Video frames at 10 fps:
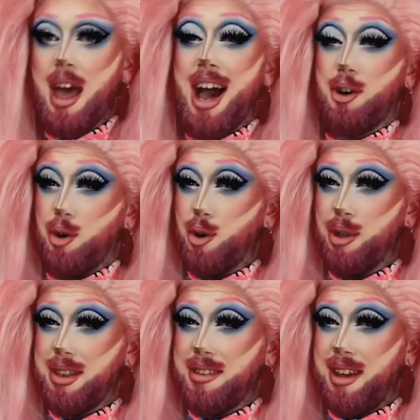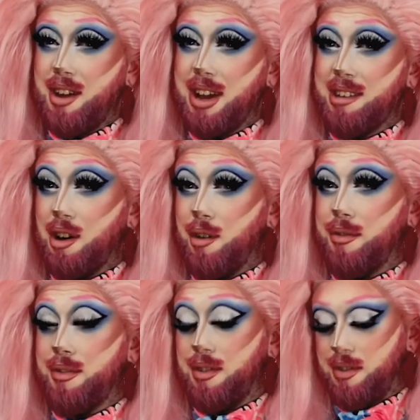I don't know who the designer is of
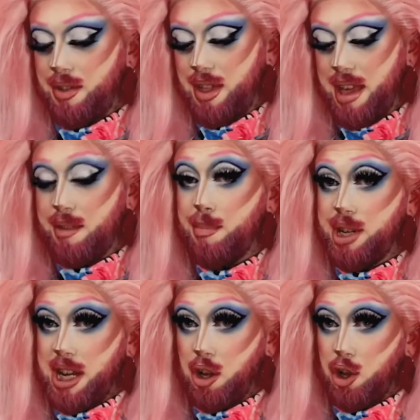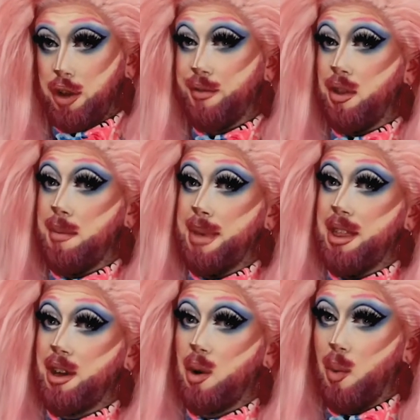this particular look for the Meet
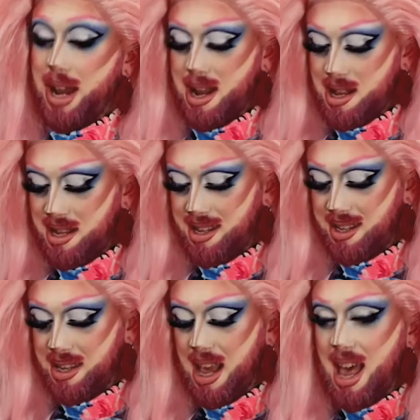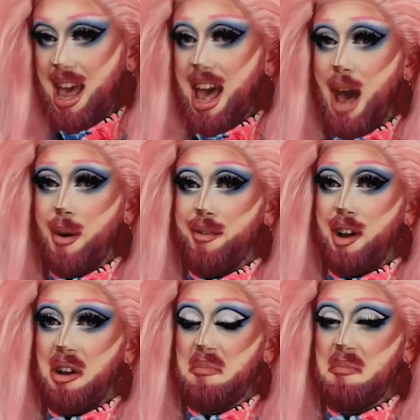the Queens.
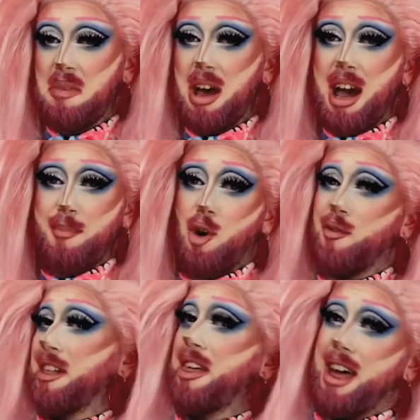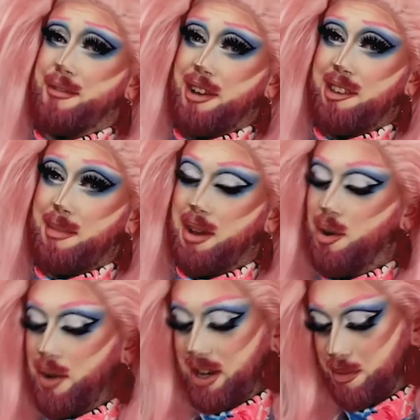However, I'm not really that fussed about
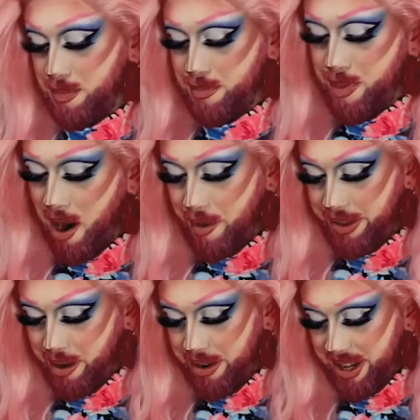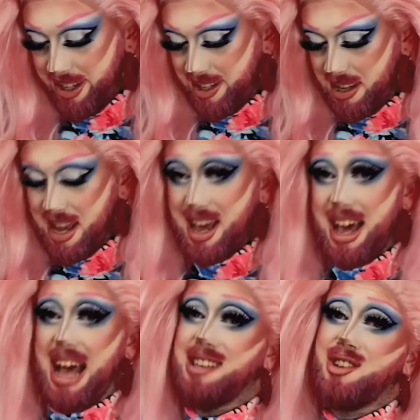knowing, to be perfectly honest.
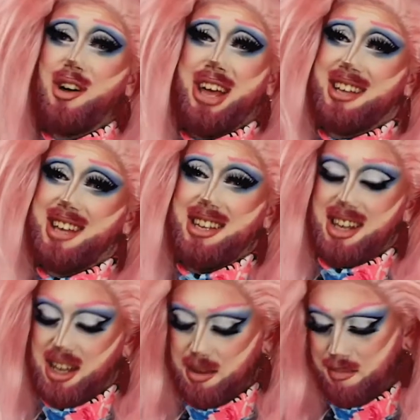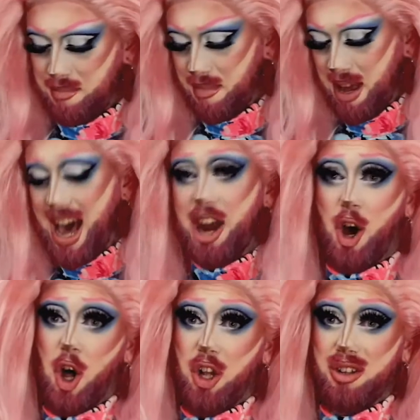It's not exciting at
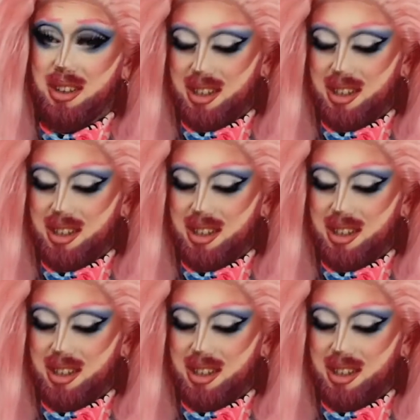all.